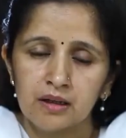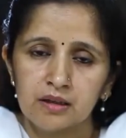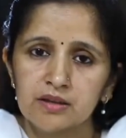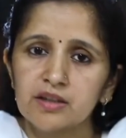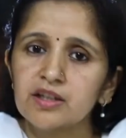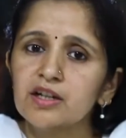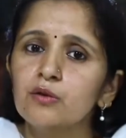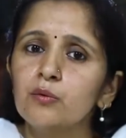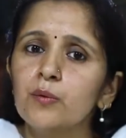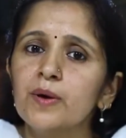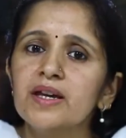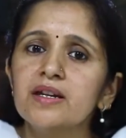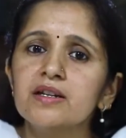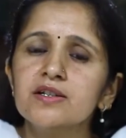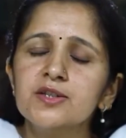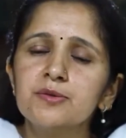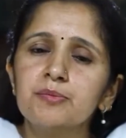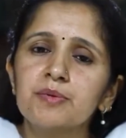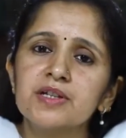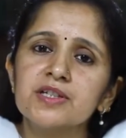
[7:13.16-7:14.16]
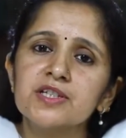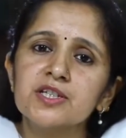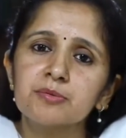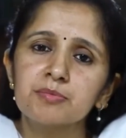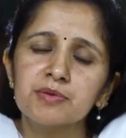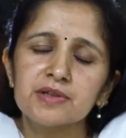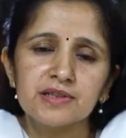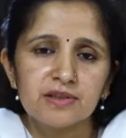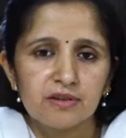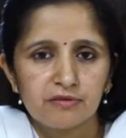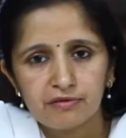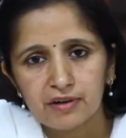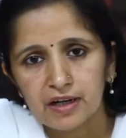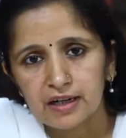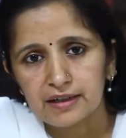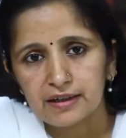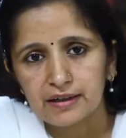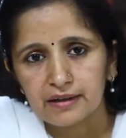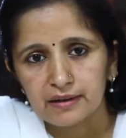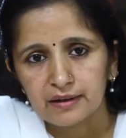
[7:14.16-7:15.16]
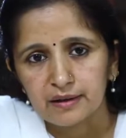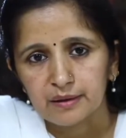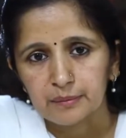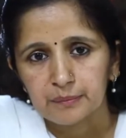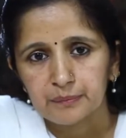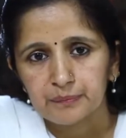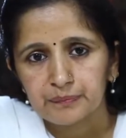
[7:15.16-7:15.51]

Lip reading: There are various principles of RTI.